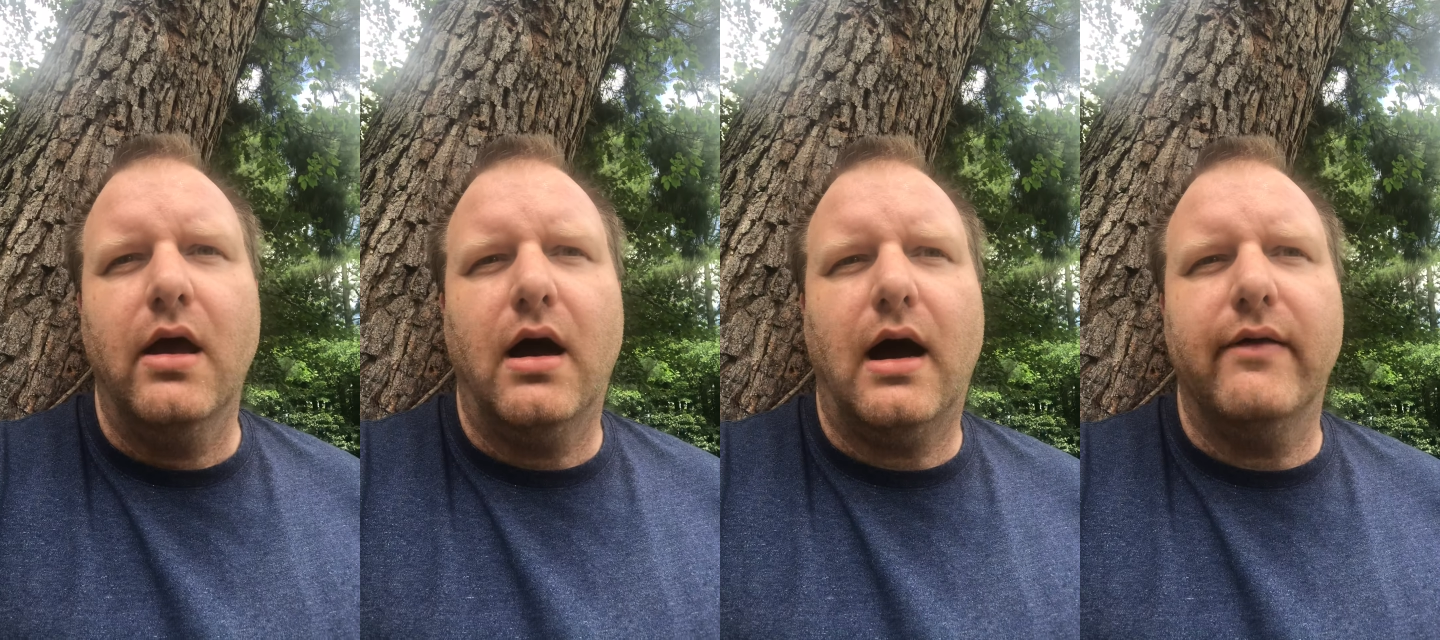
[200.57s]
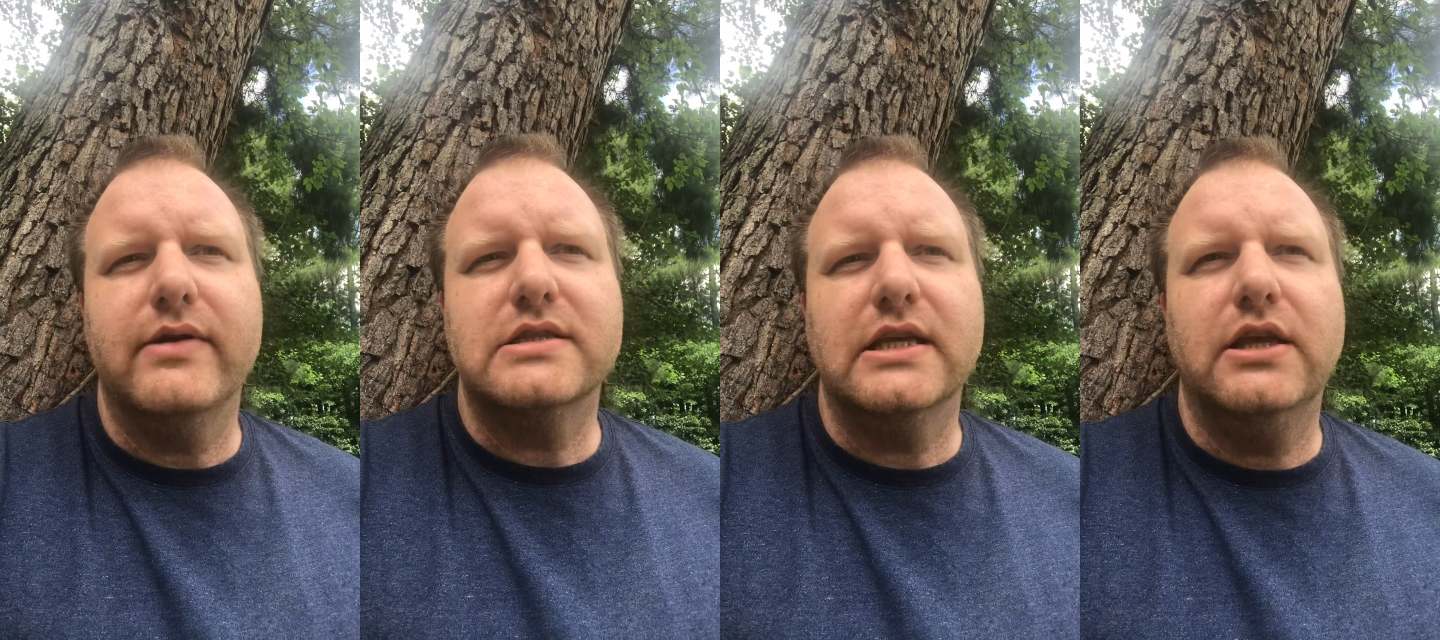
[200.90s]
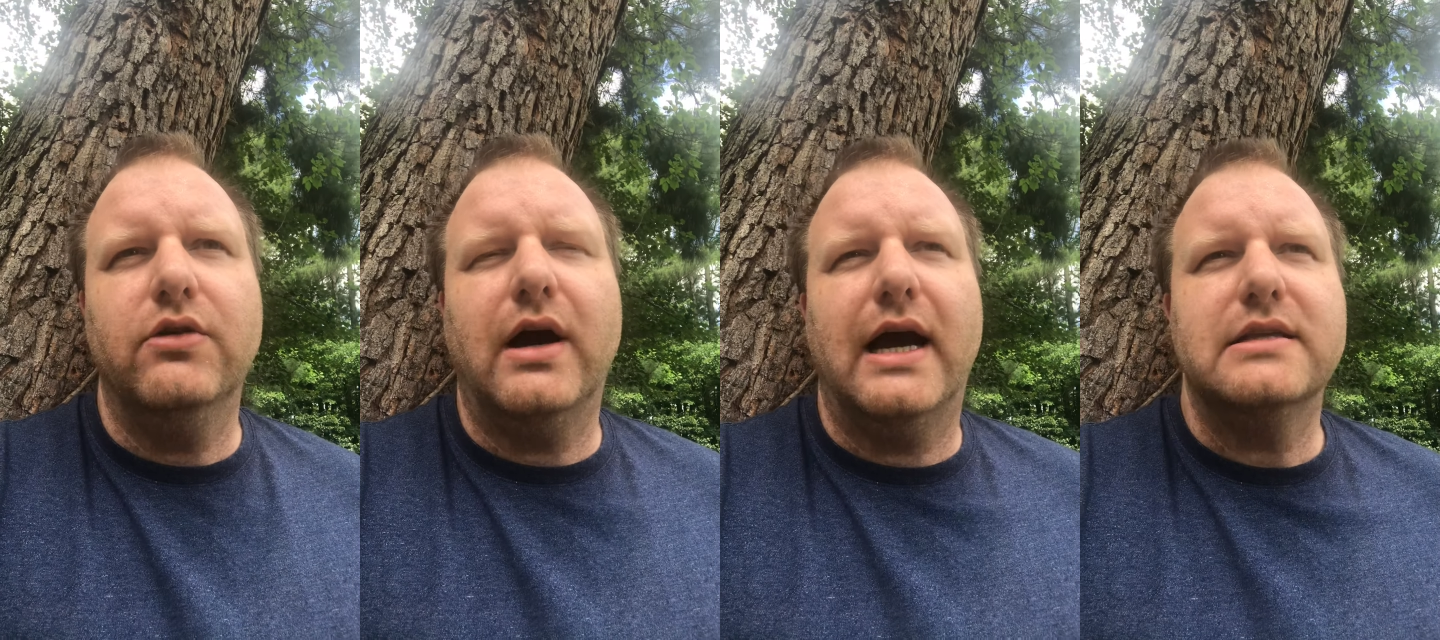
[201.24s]
Obviously,
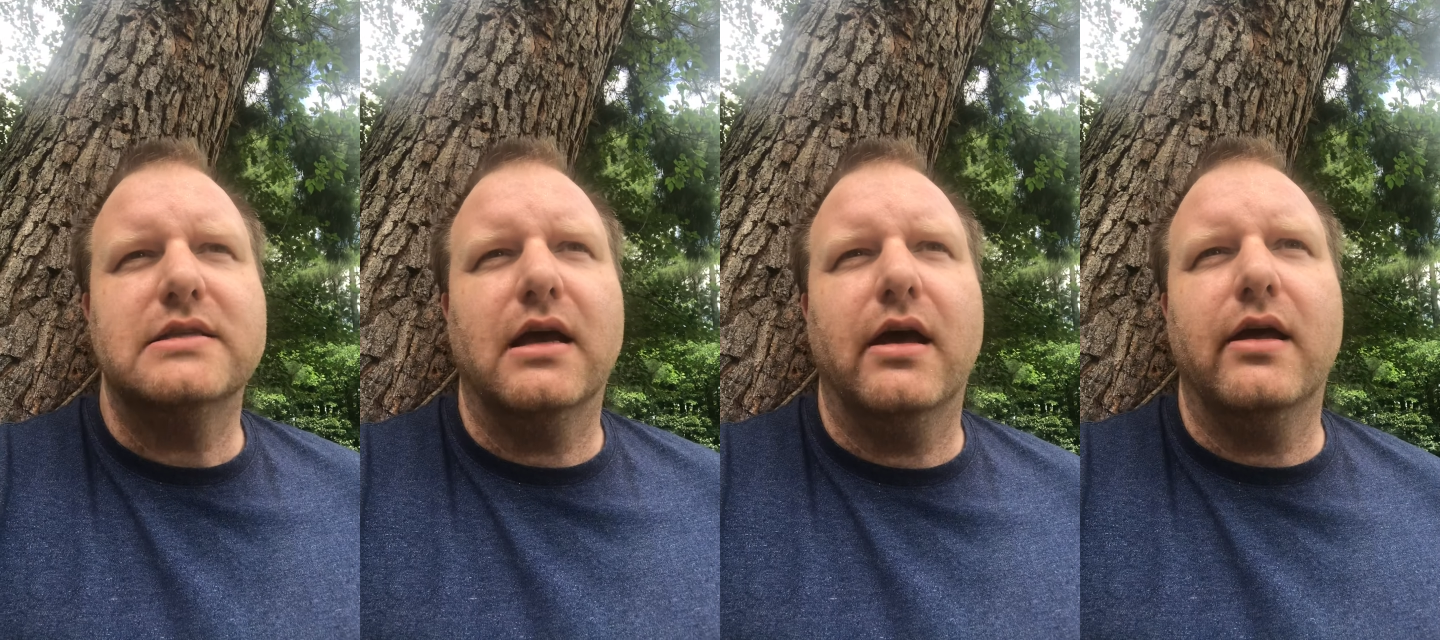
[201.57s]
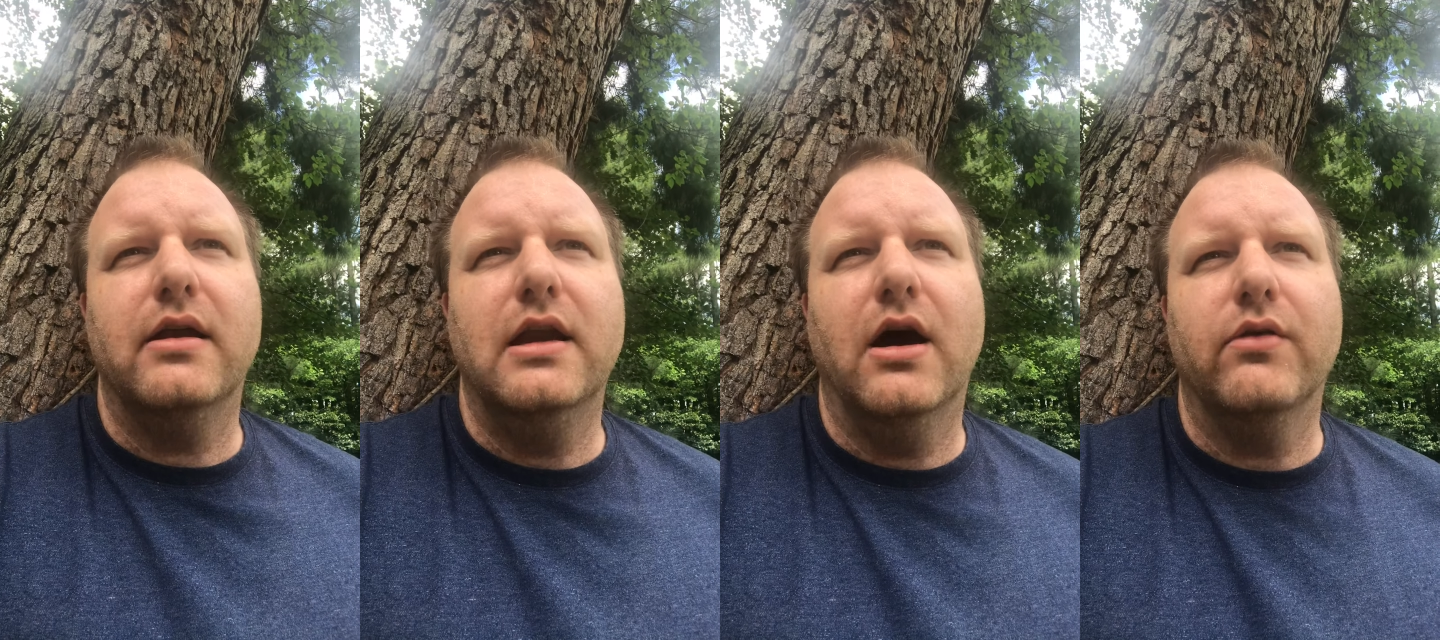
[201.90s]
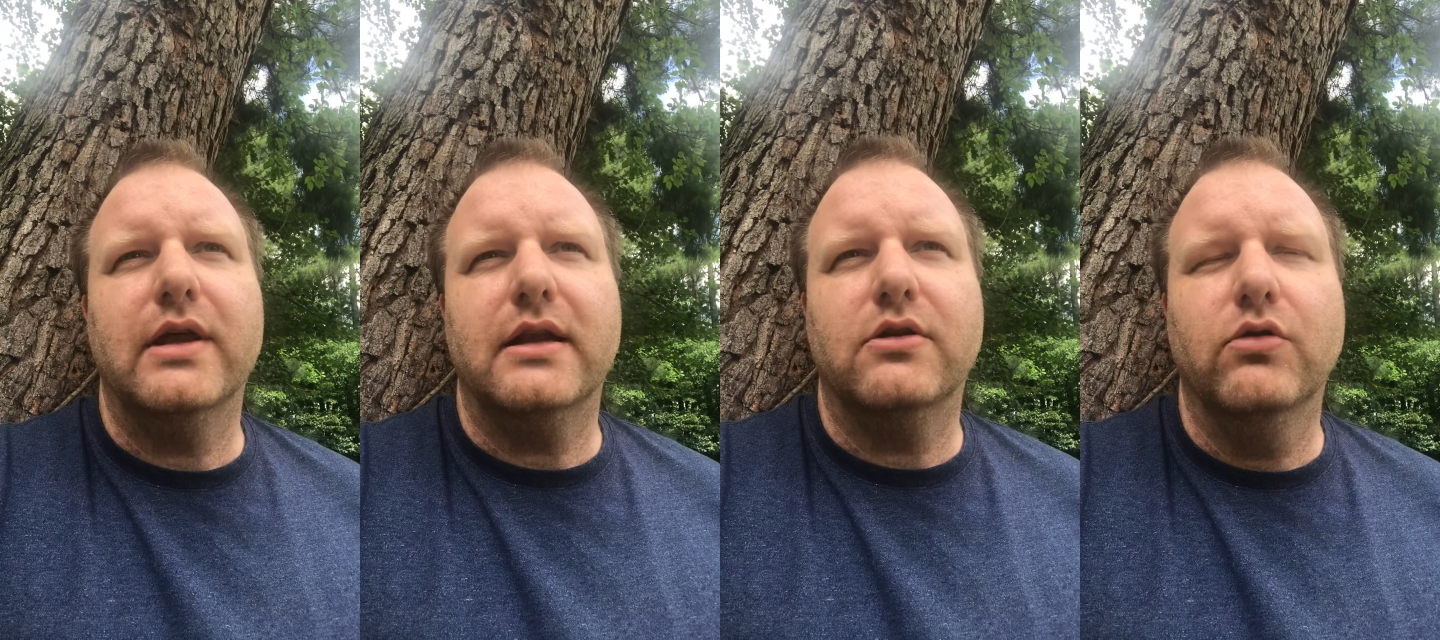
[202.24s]
you guys know
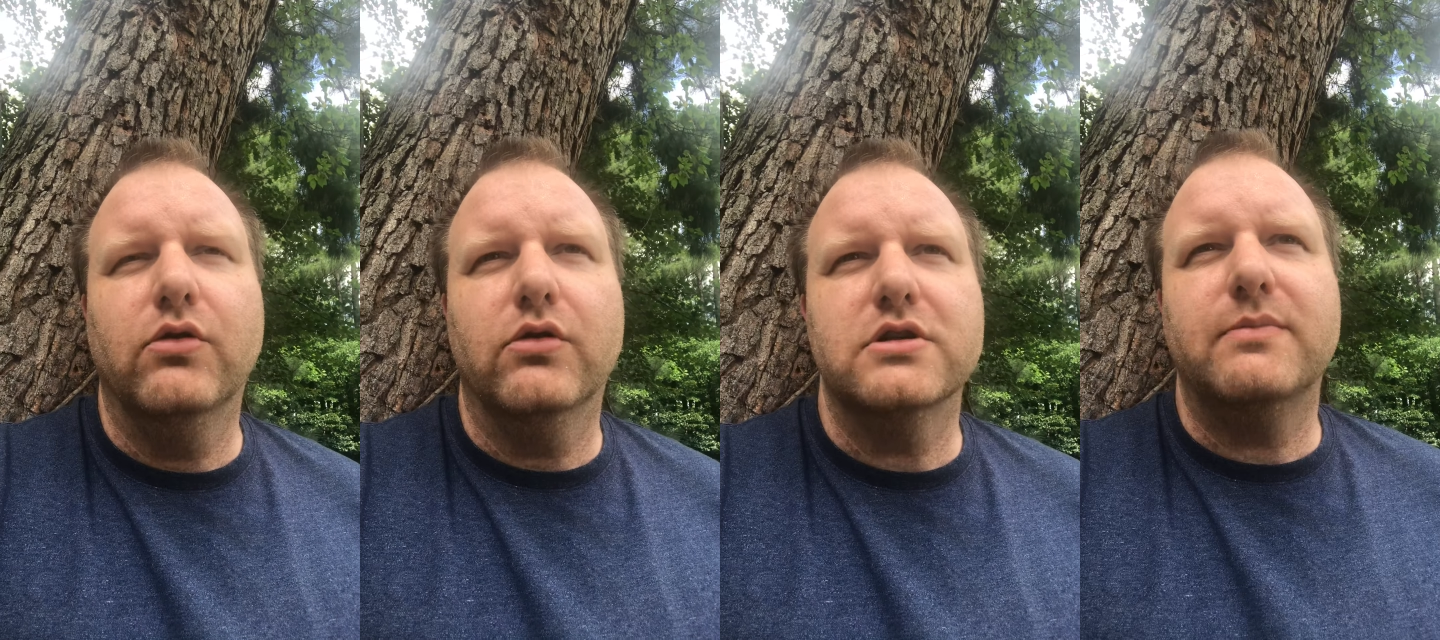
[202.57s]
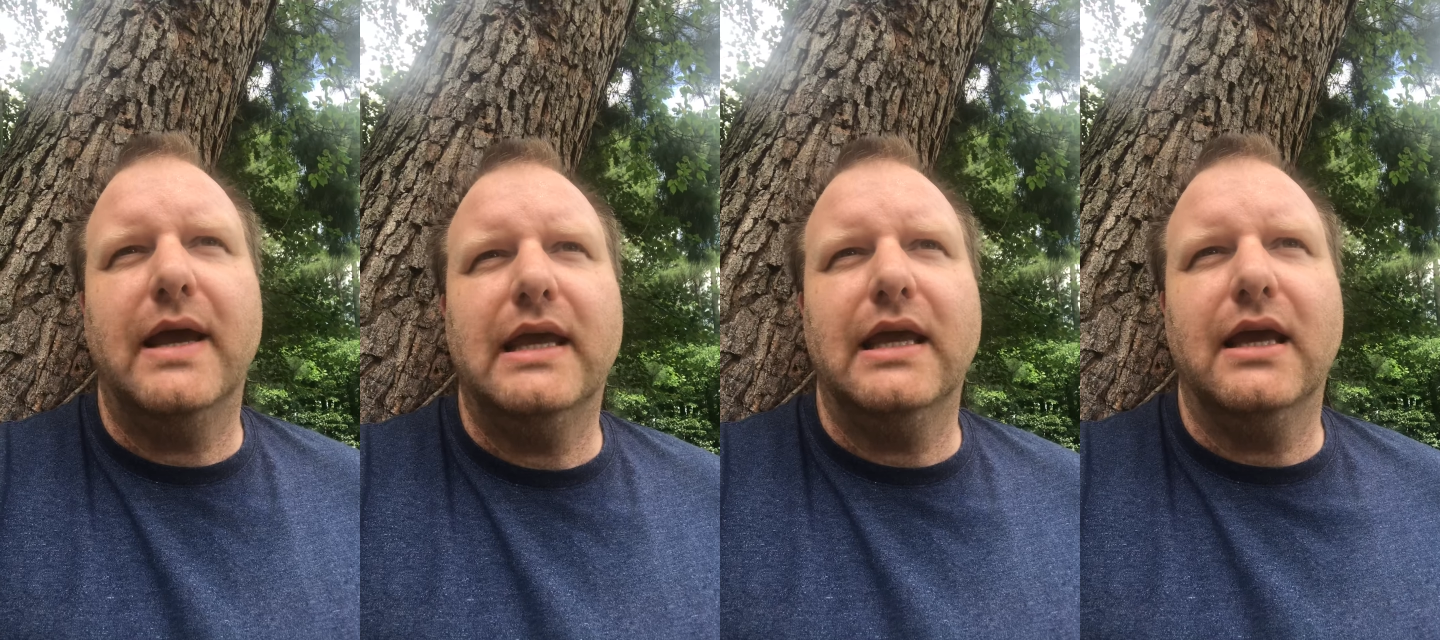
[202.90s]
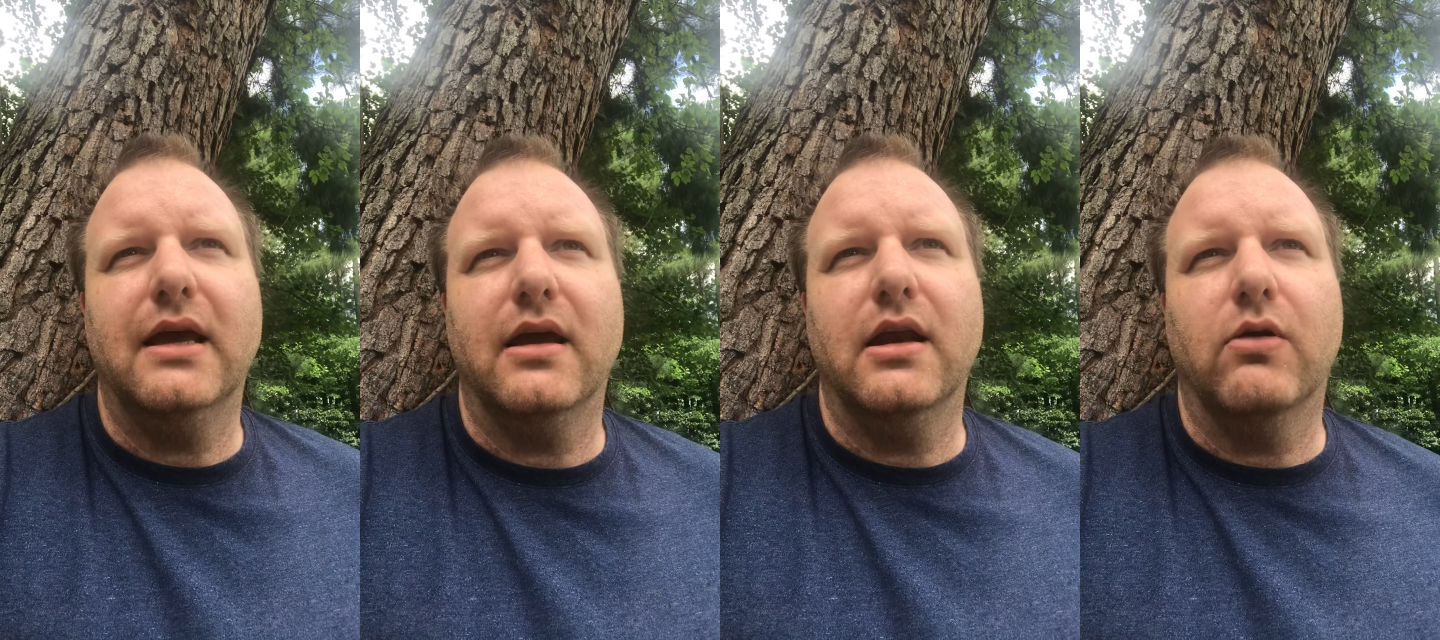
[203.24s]
that Google is making